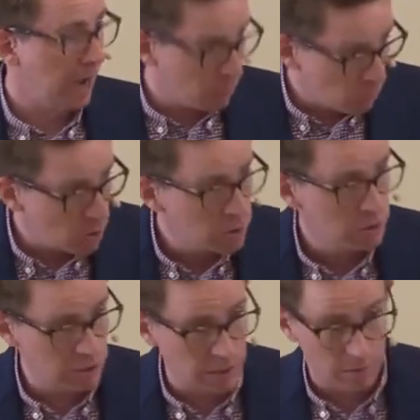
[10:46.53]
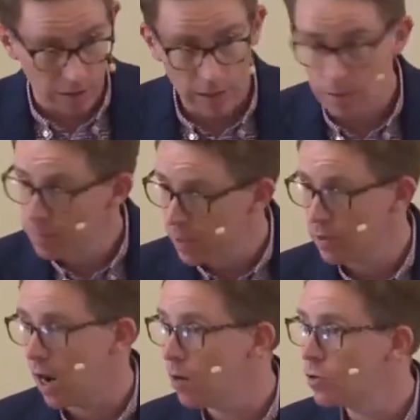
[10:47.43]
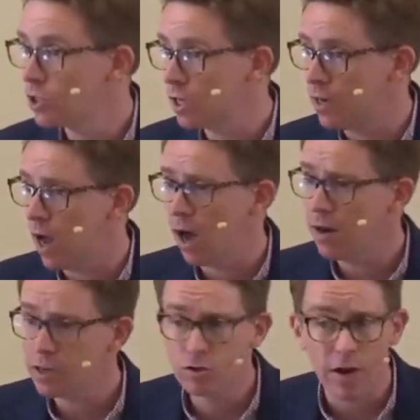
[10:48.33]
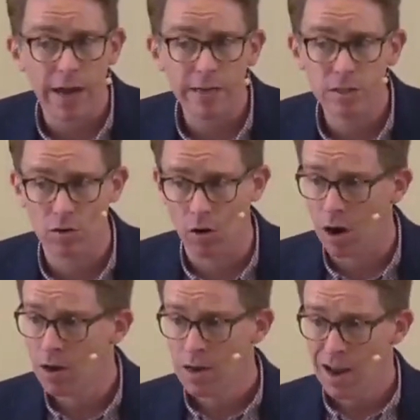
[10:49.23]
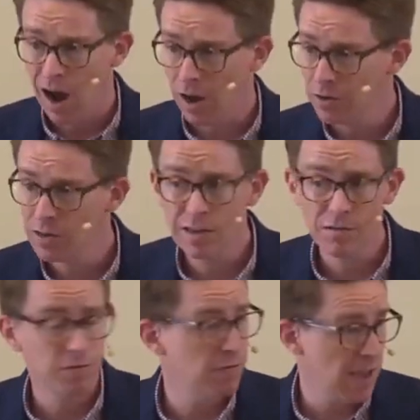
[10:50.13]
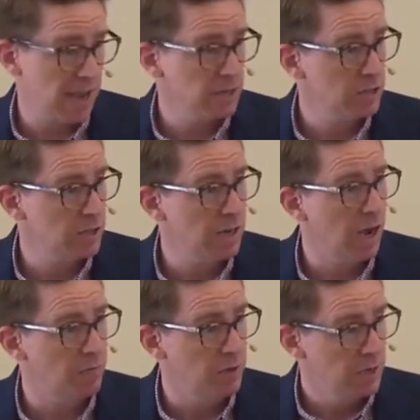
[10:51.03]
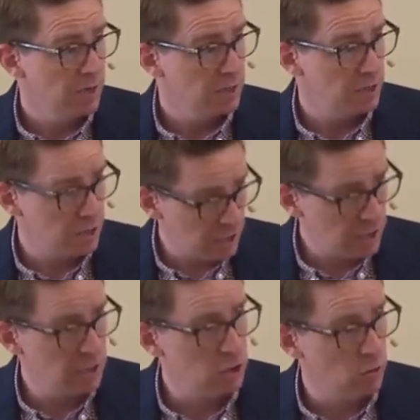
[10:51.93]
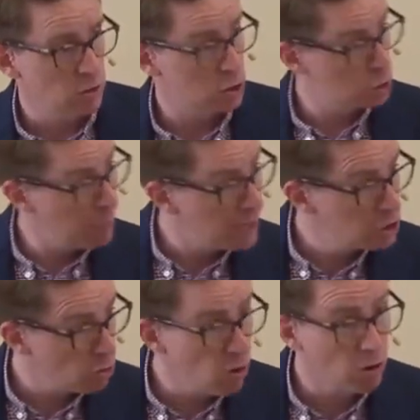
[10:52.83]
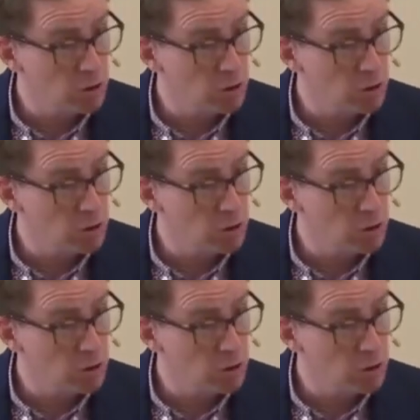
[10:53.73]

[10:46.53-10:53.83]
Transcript: Our sin, think about it, our sin, unaddressed or unconfessed, can have serious con- spiritual